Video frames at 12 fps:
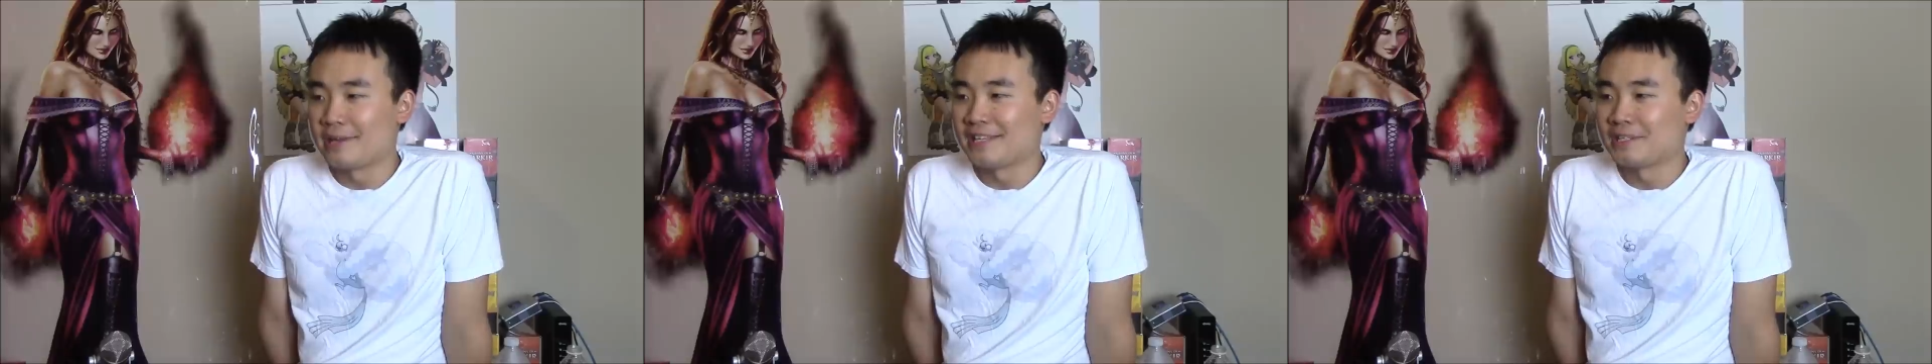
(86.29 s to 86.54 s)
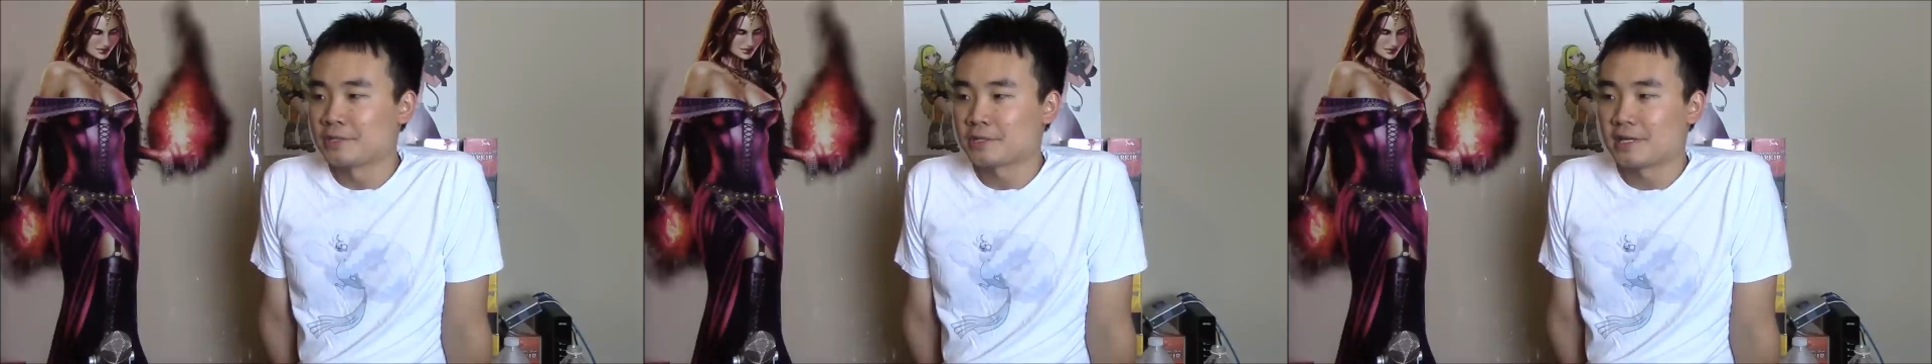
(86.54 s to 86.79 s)

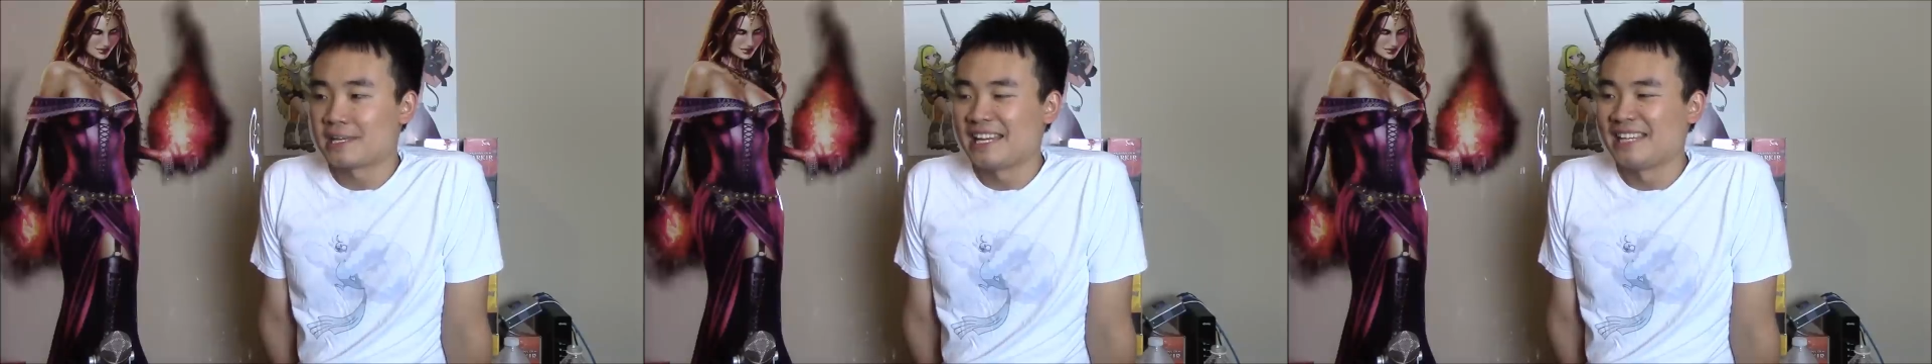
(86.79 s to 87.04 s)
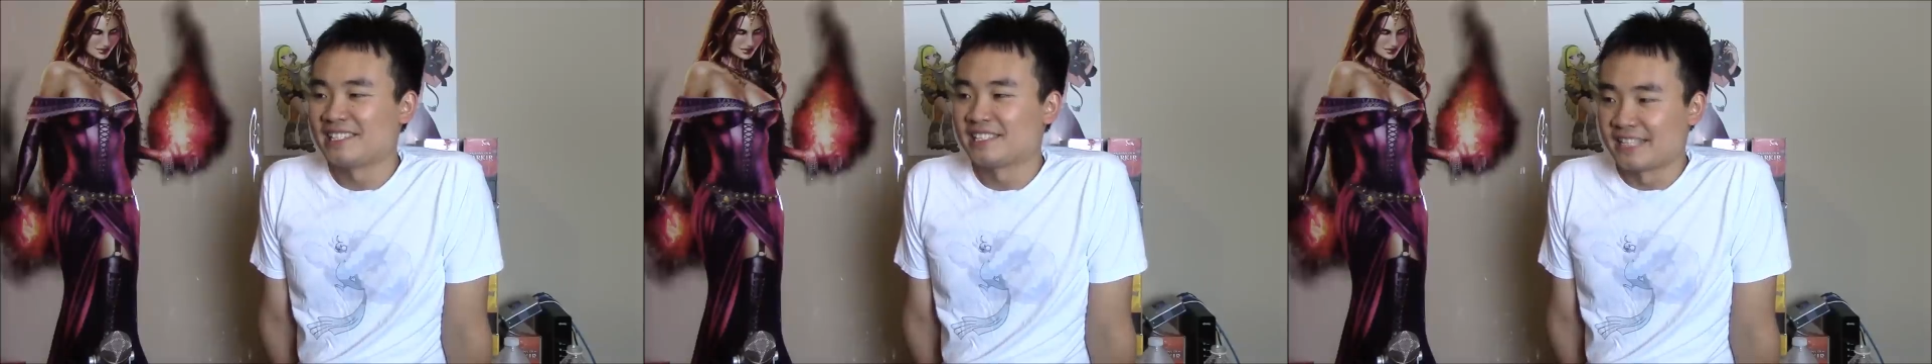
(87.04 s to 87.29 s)
is
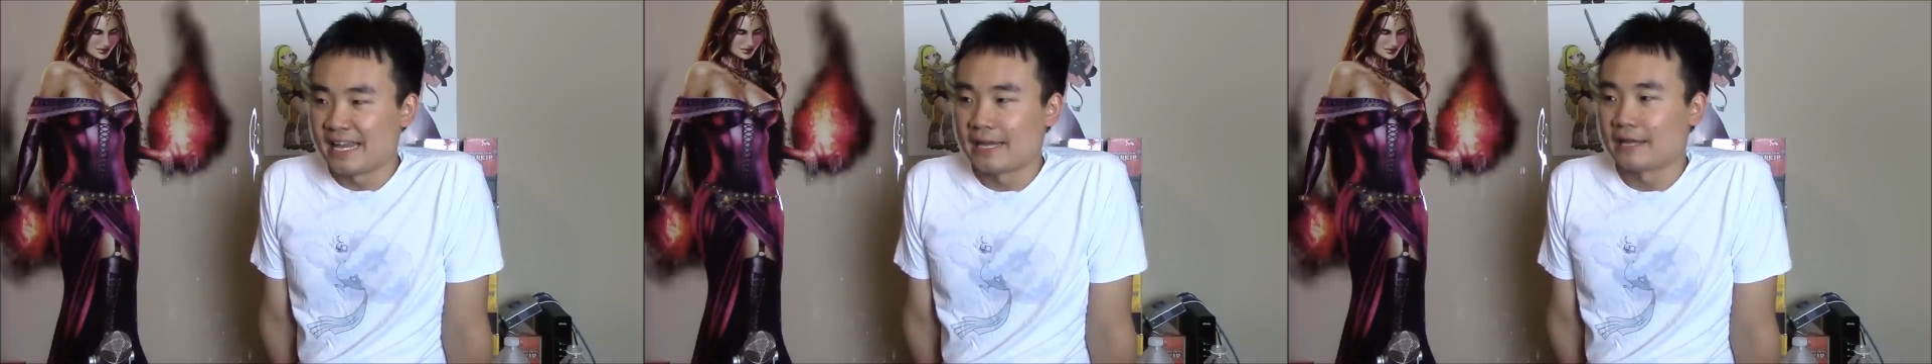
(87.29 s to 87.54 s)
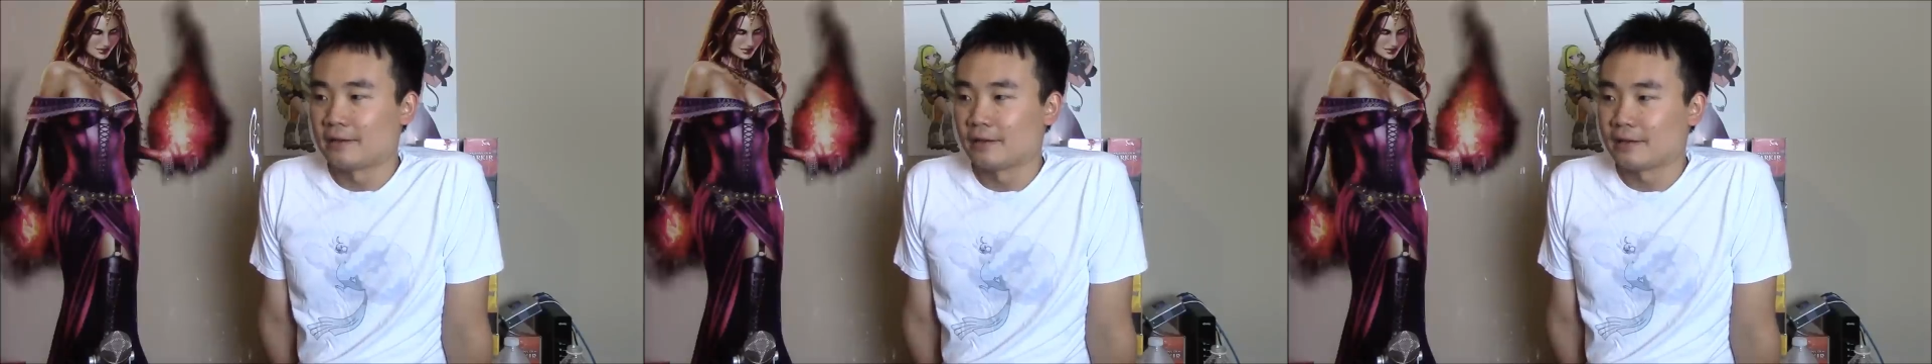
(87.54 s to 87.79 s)

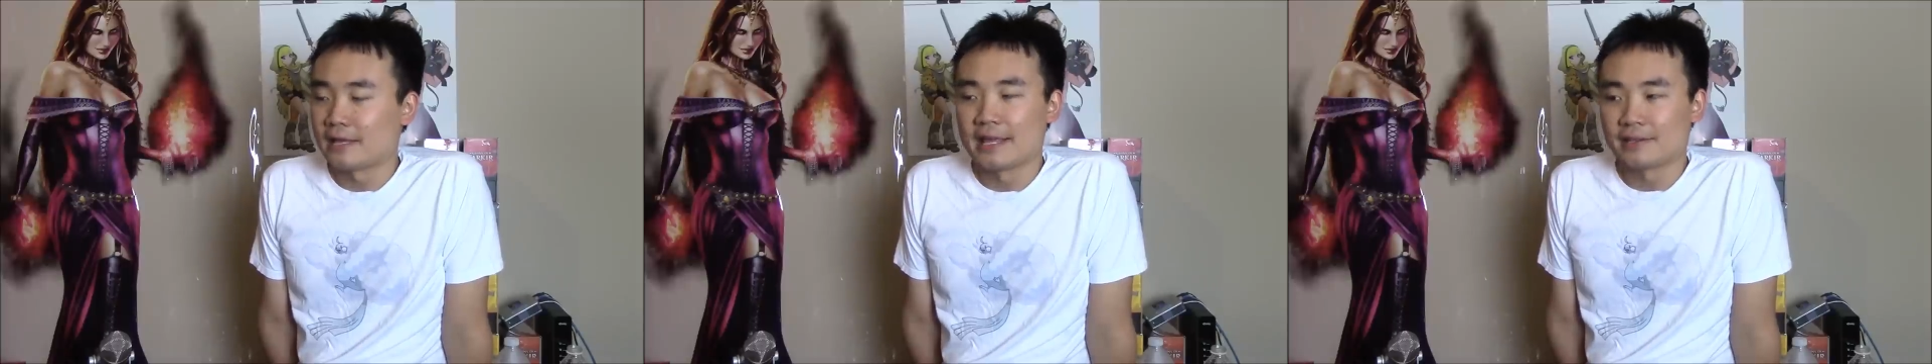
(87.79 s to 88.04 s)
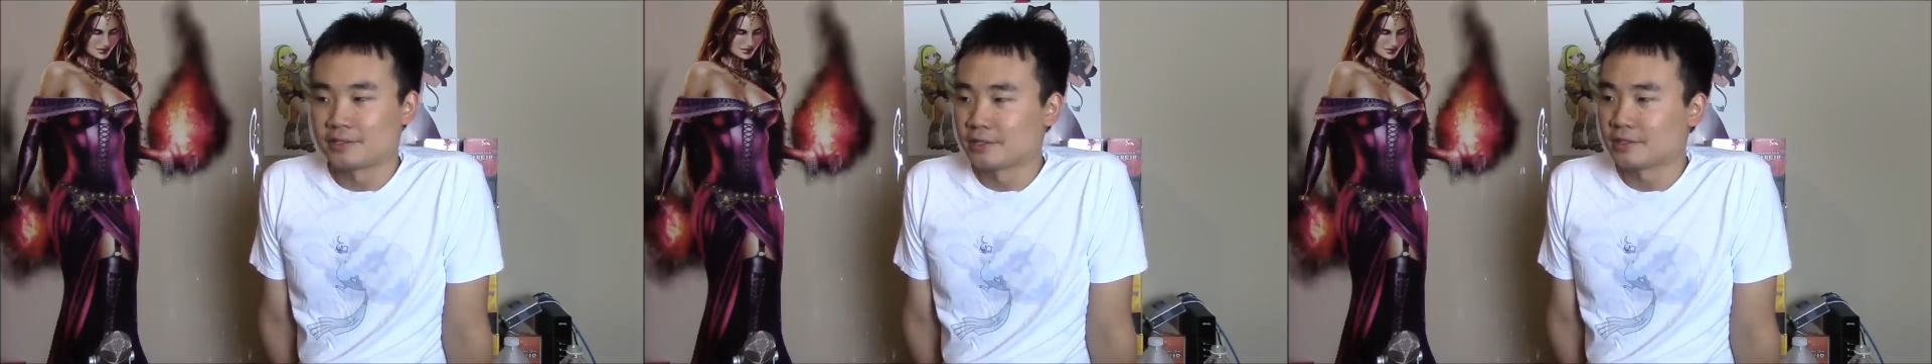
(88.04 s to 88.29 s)
insane.
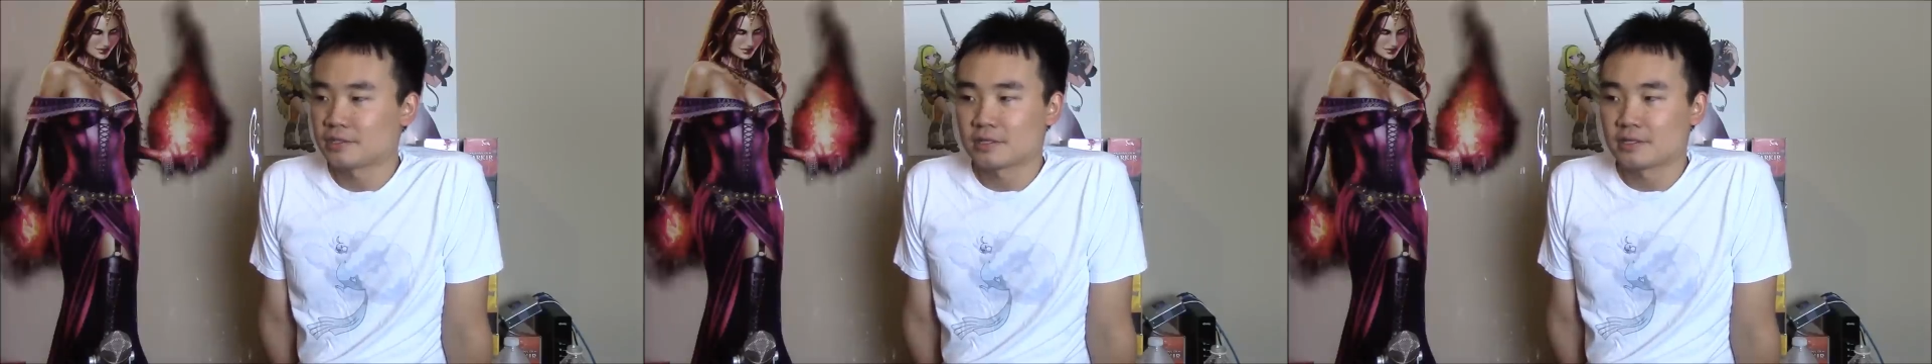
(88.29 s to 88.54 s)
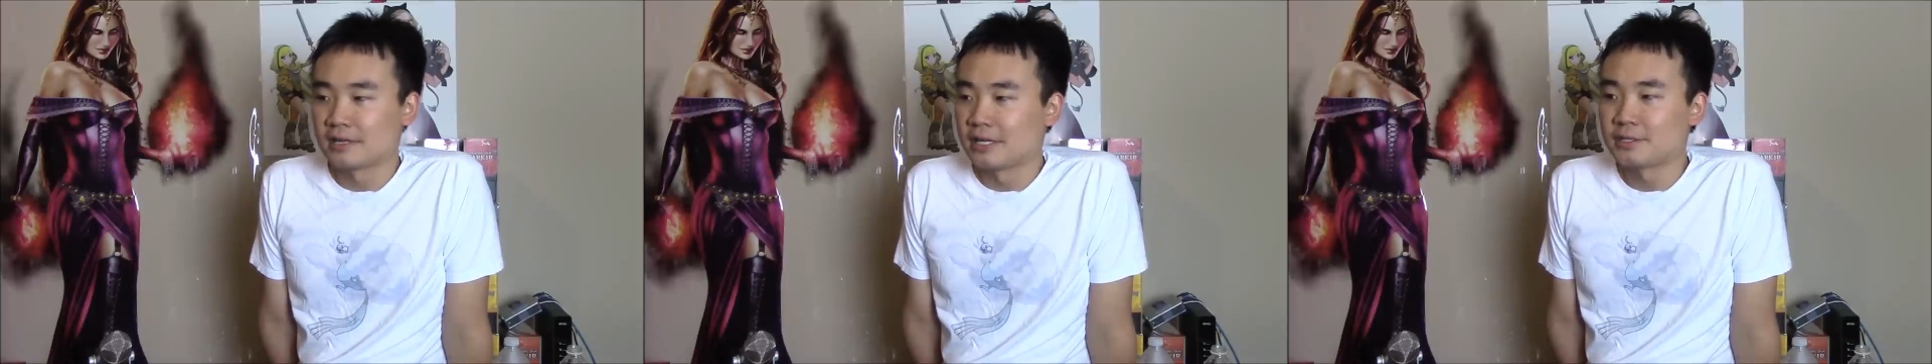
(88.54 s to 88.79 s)
It
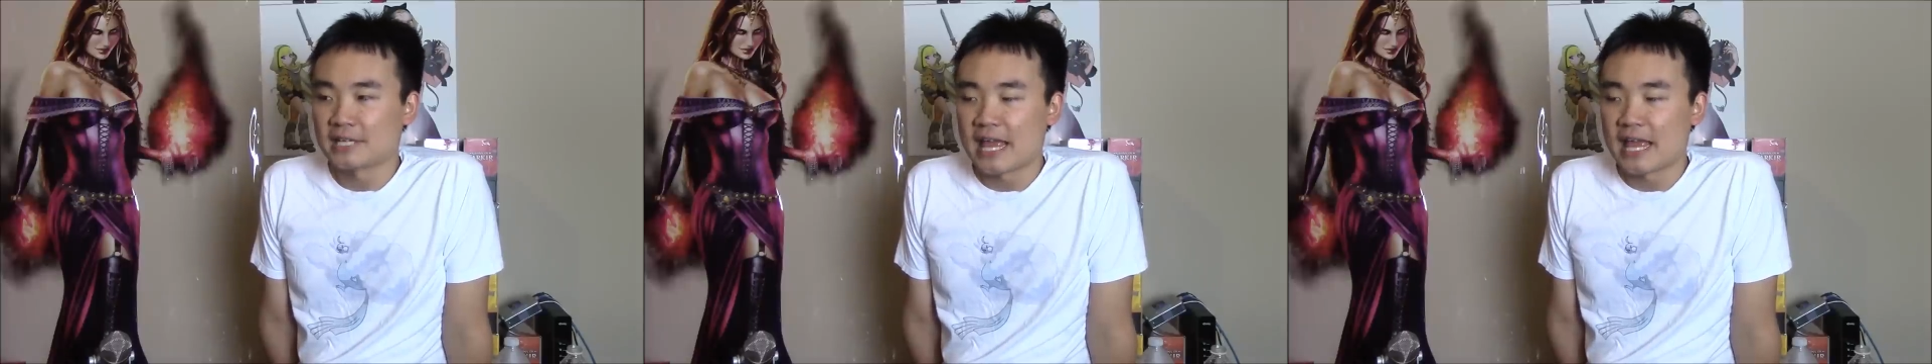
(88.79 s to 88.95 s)
just does